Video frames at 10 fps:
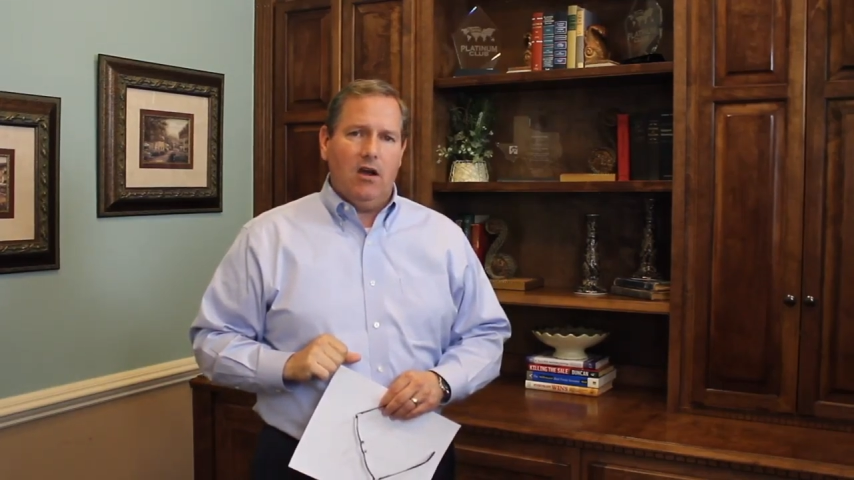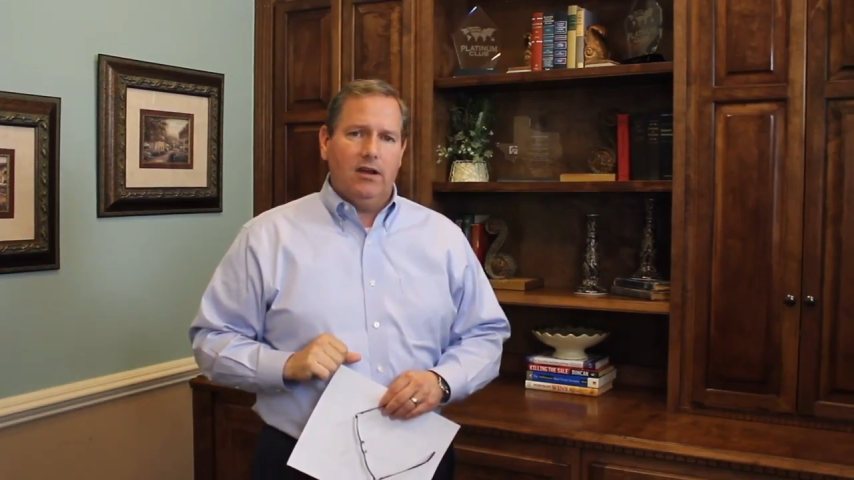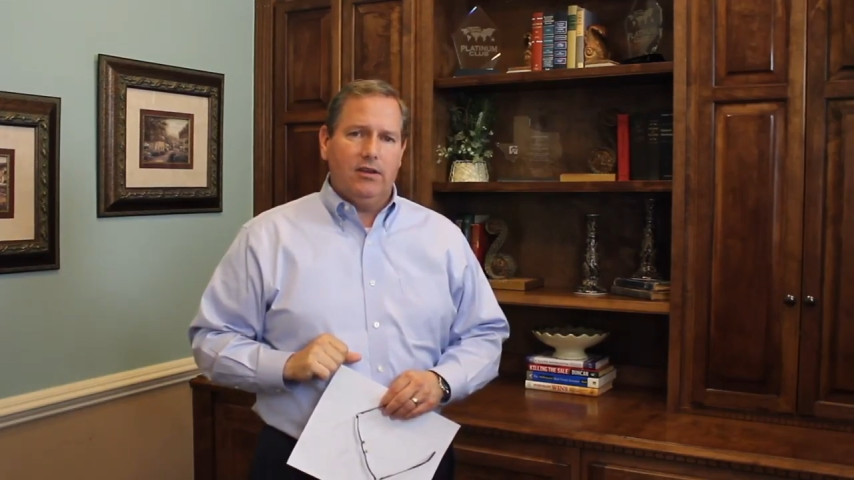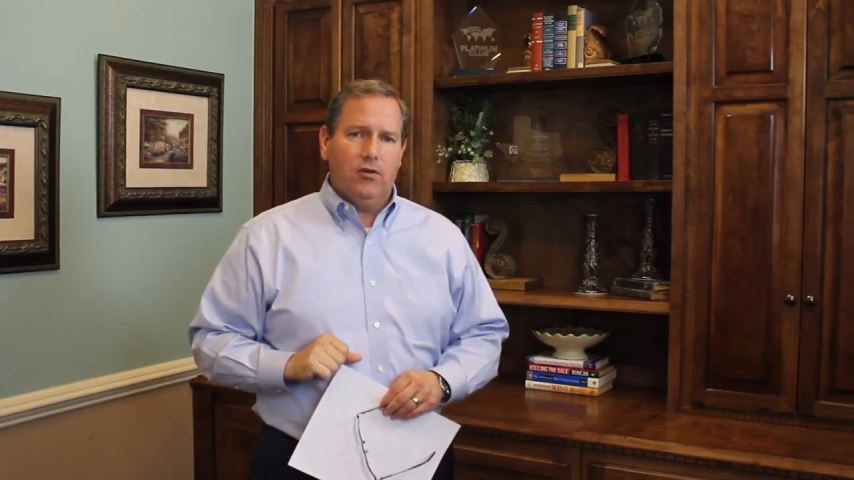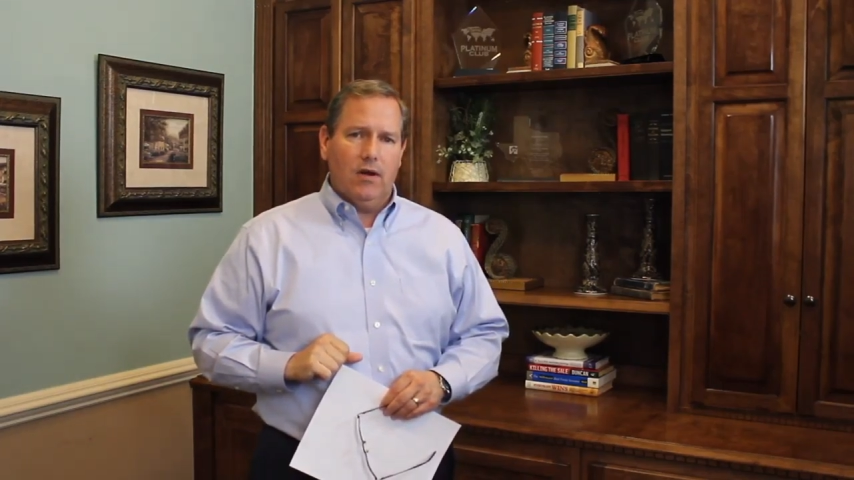
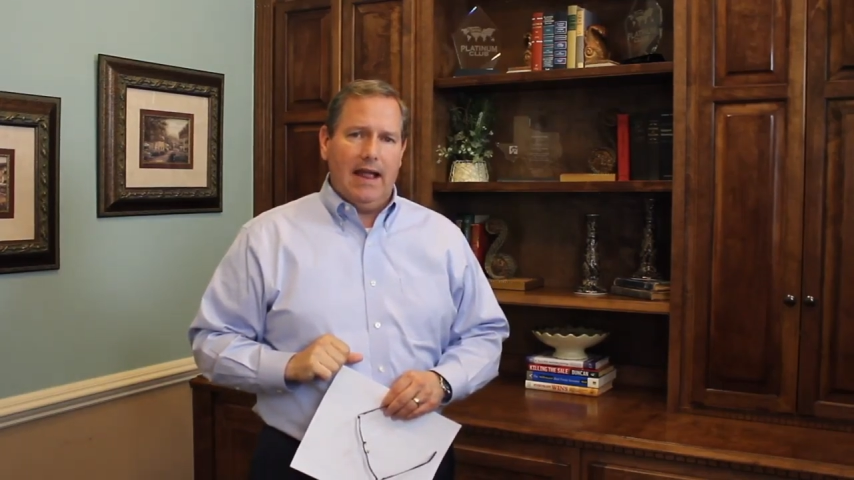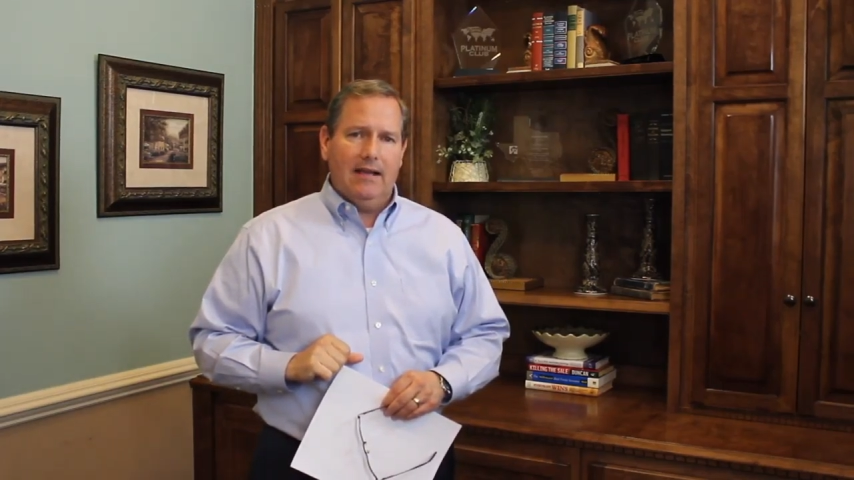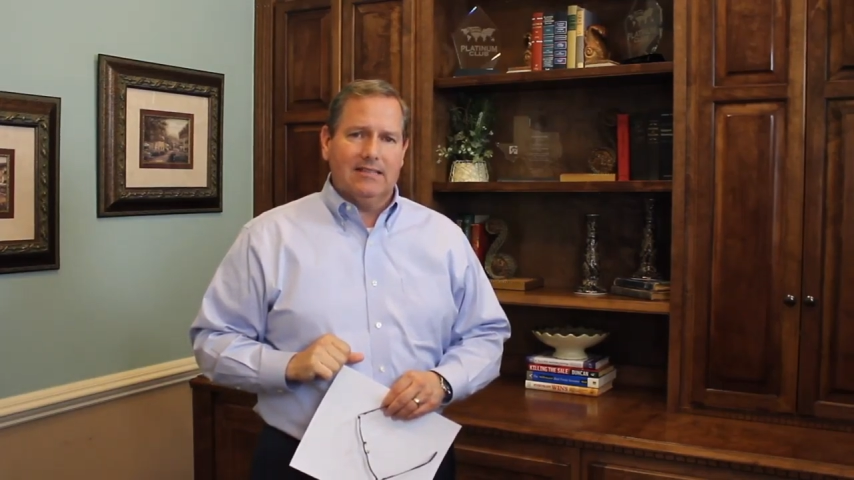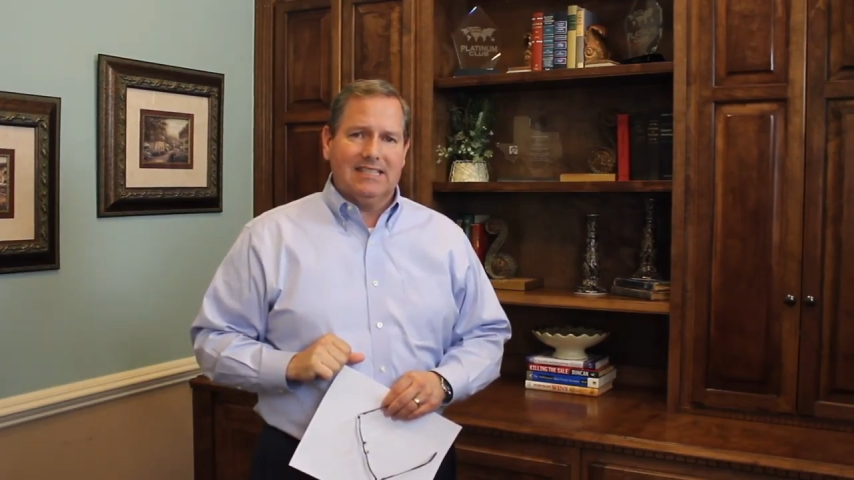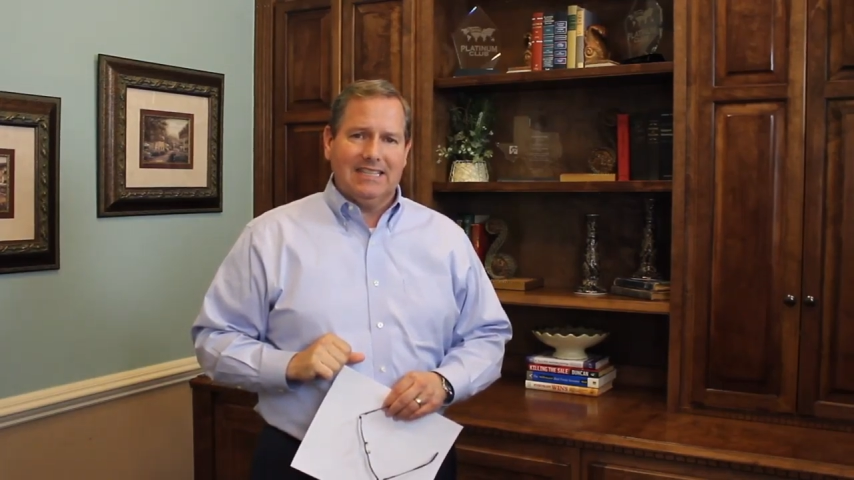on your
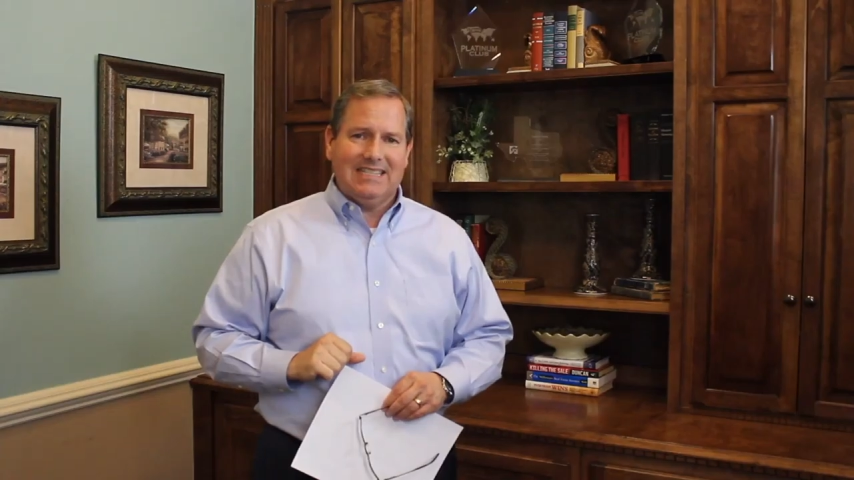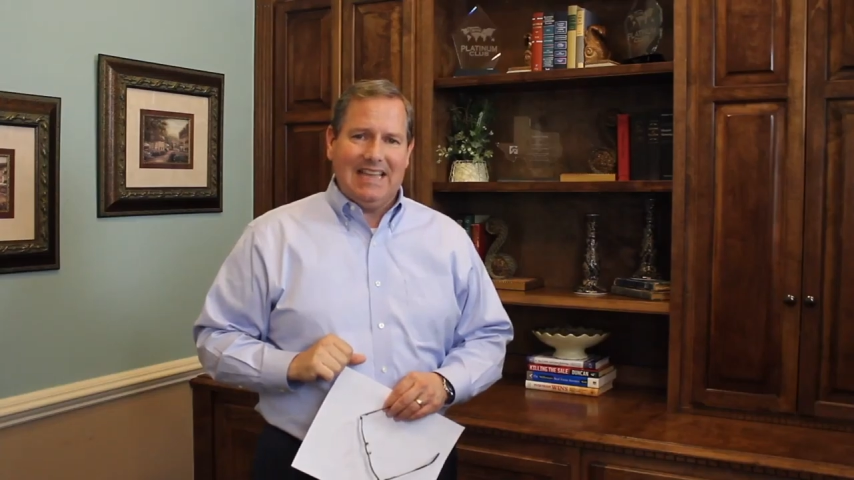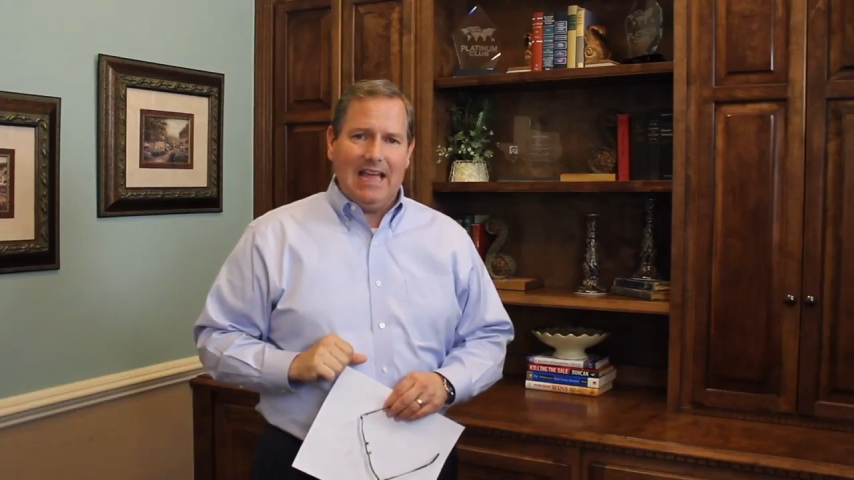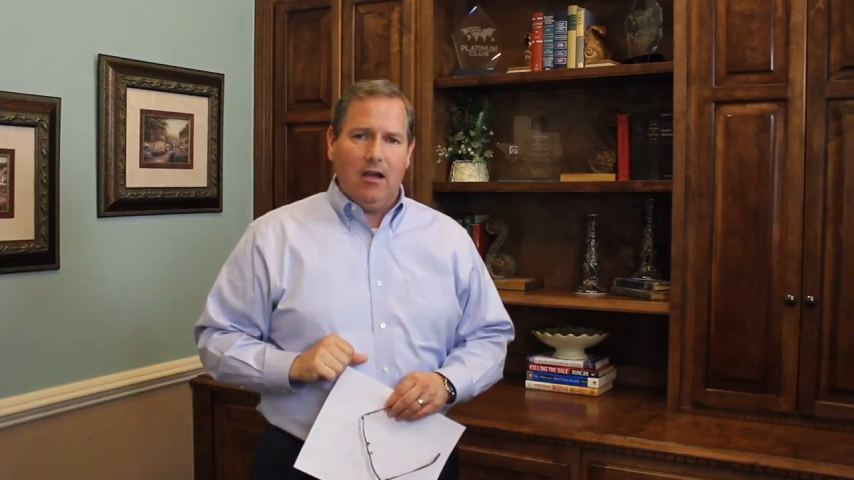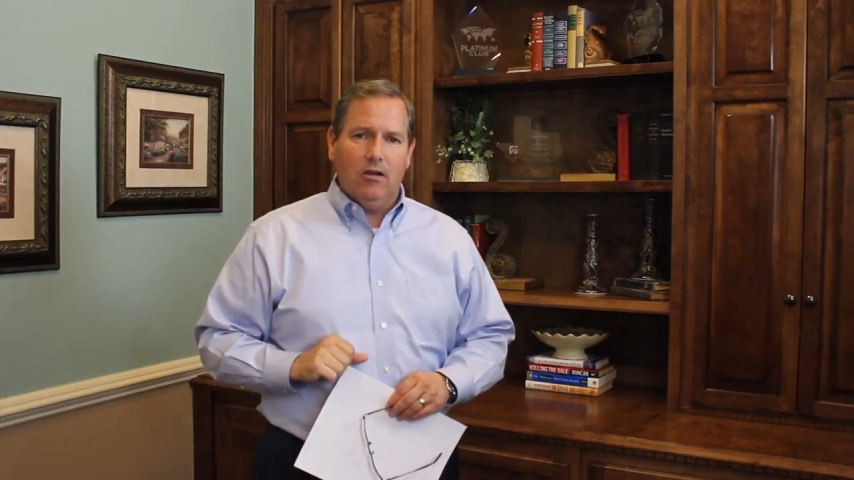house to
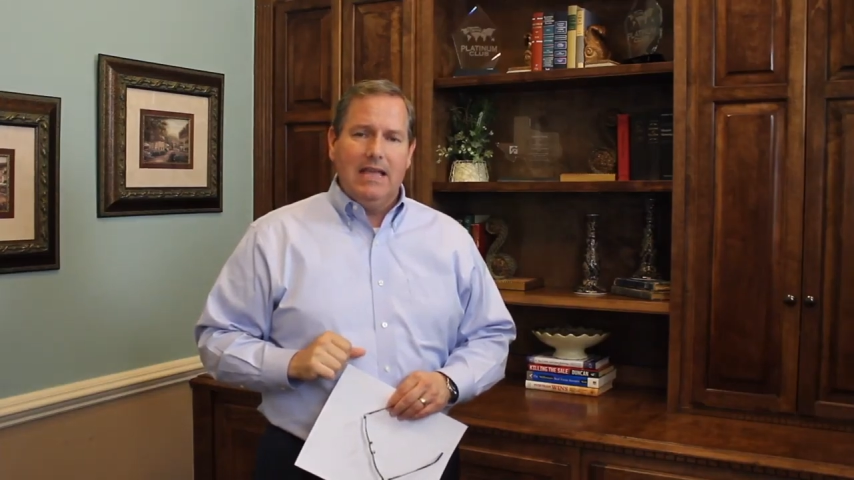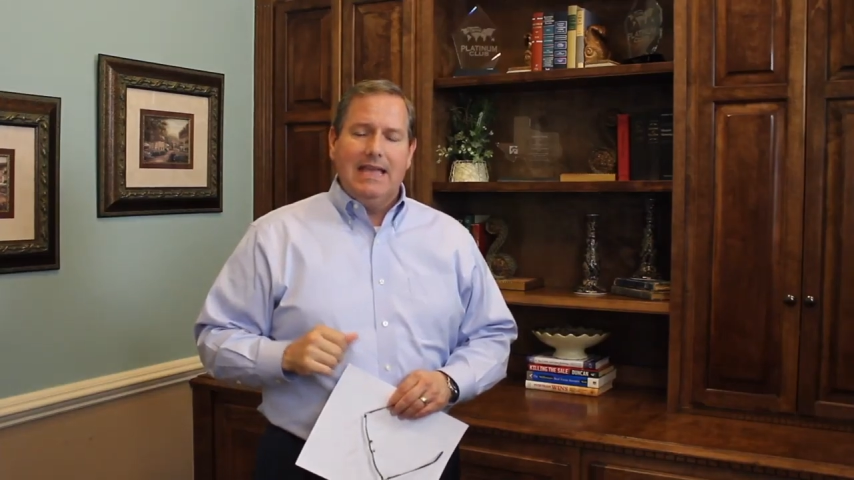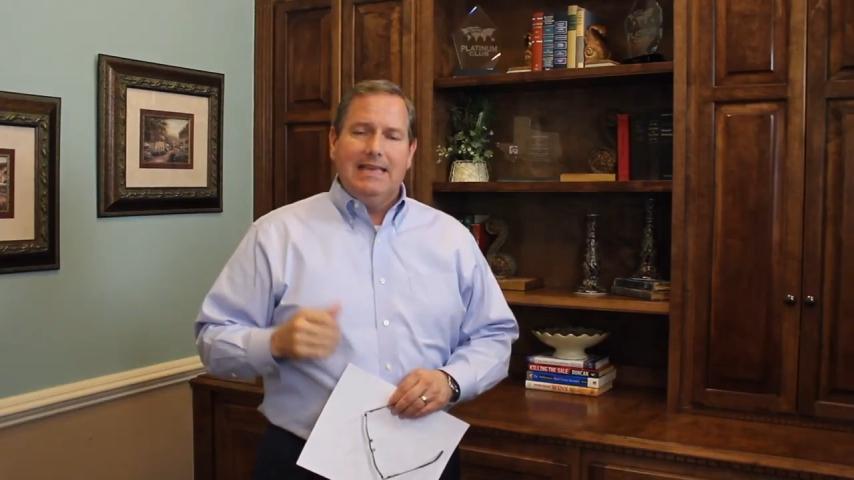sell,